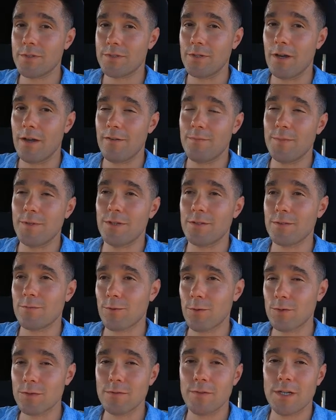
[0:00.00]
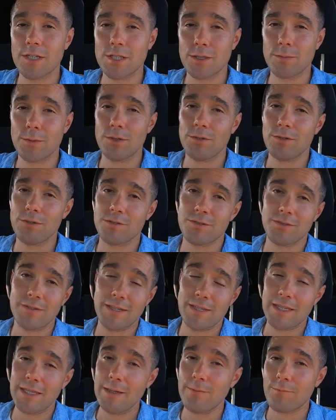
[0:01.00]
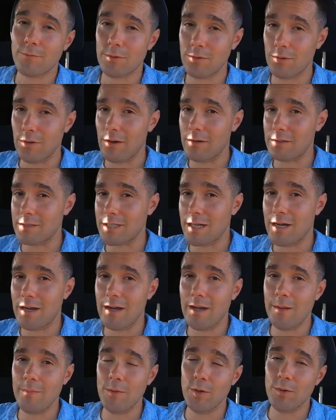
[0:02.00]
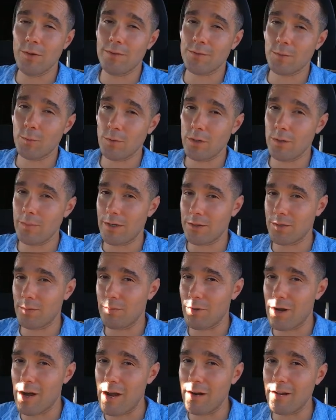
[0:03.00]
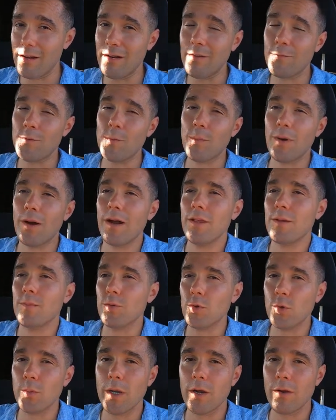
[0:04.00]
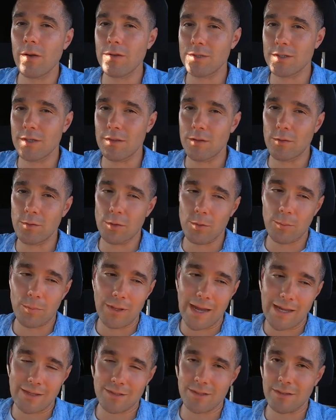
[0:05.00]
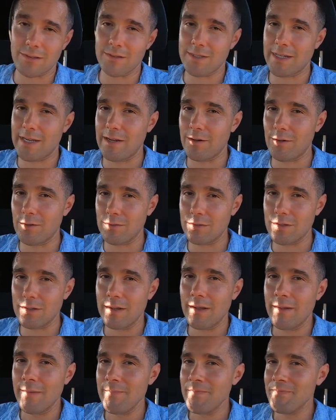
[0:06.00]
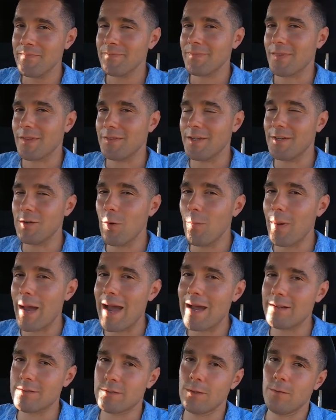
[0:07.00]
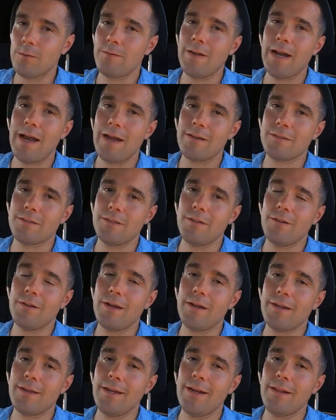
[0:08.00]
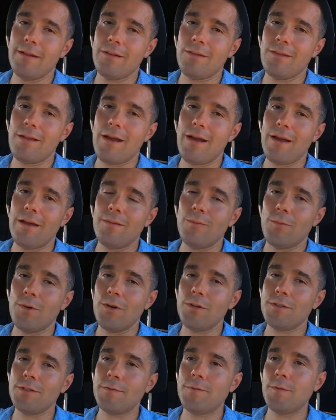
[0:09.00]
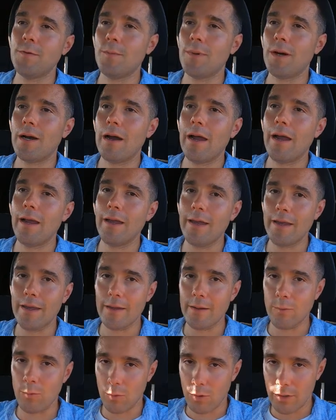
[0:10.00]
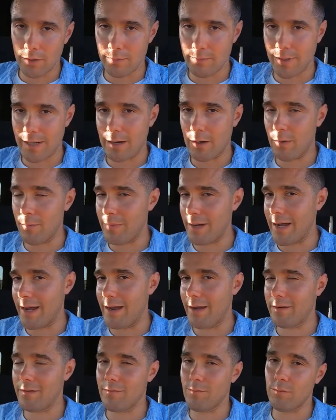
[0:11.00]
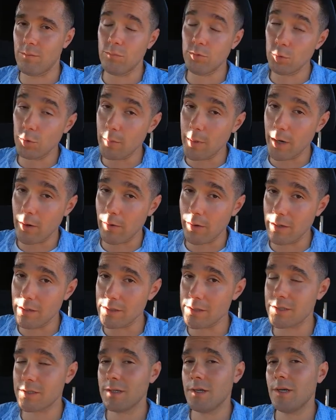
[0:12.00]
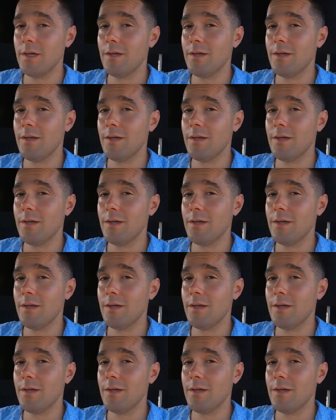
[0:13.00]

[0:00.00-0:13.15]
stuff because frozen vegetables, they keep for a long time. You don't have to worry about them rotting. If you buy the blueberries in the little plastic containers, they go bad so fast and you're not getting a lot. Whereas if you buy a one pound bag of blueberries,